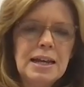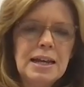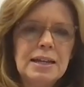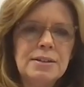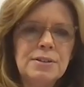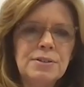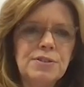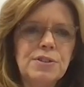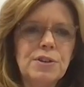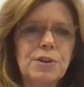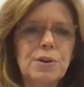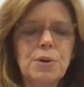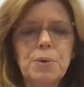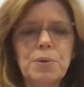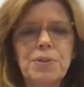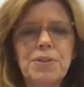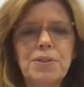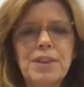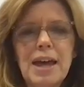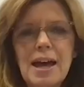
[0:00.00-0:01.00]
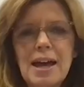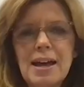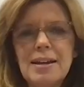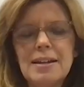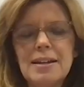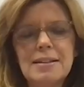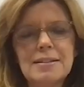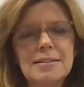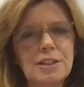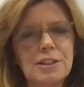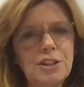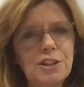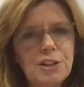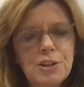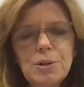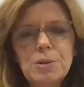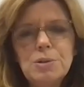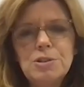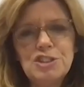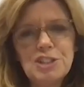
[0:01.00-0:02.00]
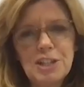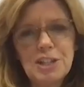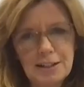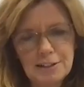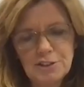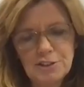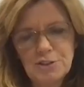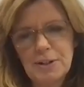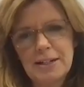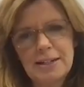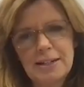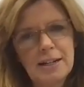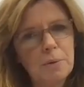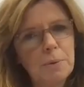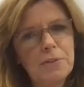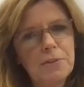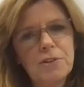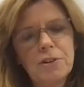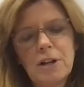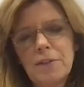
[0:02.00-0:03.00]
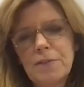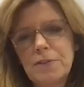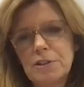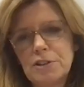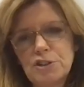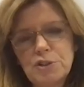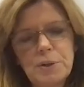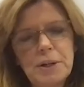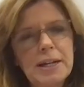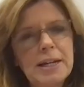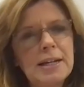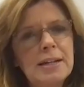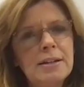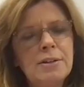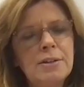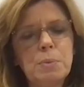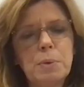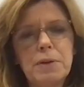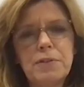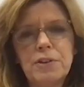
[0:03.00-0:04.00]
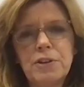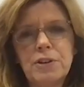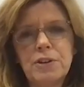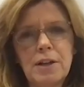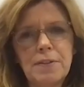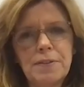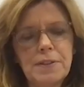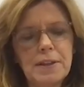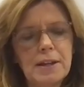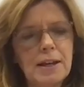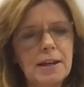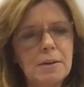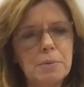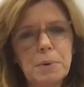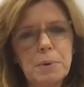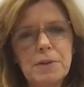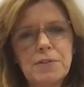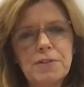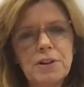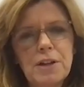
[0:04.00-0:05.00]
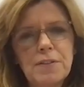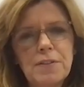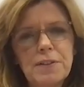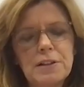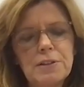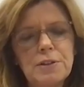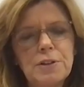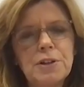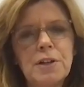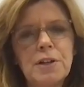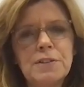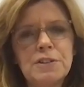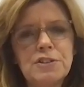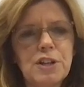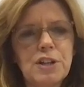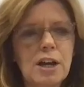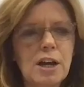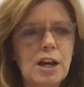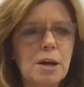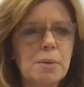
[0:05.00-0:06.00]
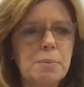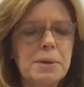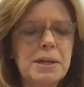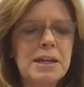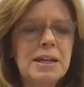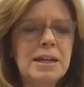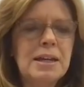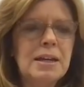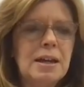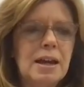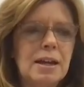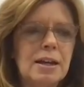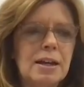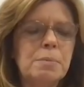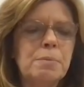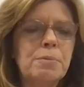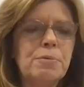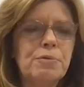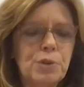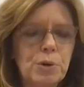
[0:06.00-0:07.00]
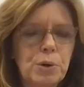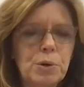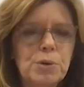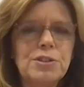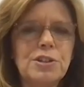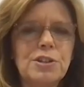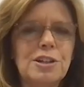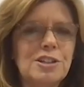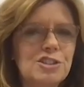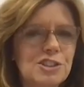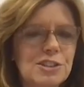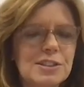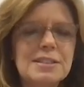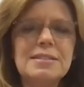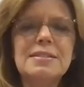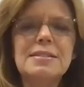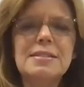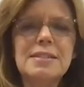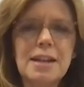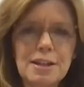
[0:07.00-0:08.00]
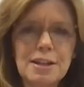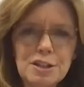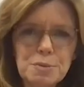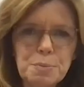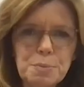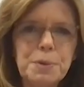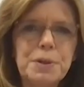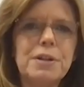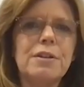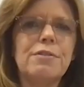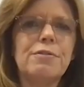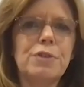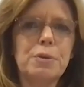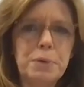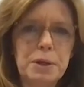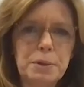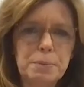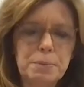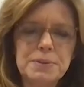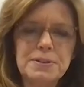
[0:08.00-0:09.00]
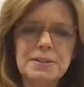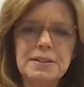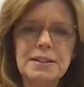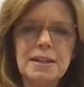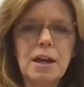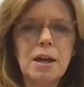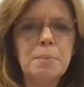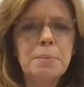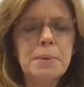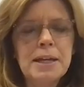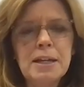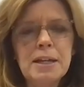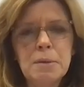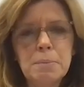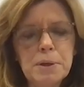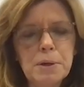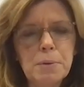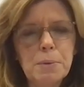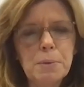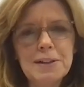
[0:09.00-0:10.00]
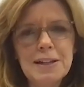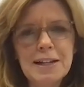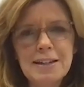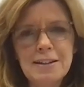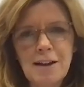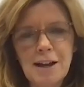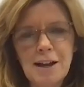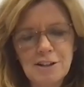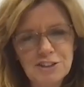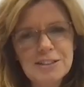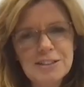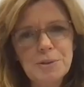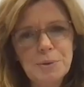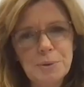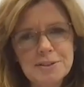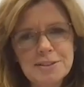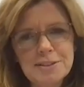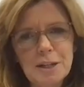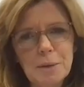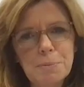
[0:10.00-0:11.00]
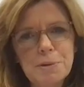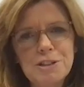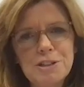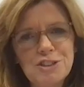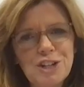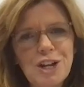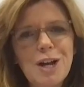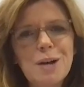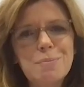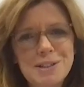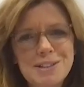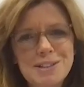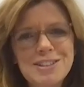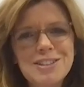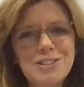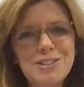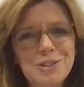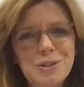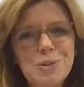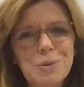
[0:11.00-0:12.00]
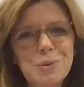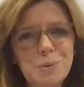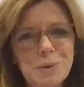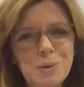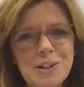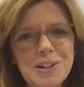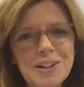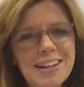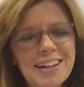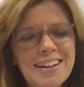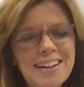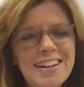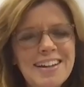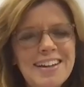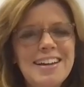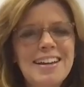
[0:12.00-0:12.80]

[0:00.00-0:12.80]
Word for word: And so that is a huge challenge right now, whether or not they're trained, whether or not they whether or not they learn on the job um, folks are just desperate for people to come in and be willing not just to accept the job but to do the work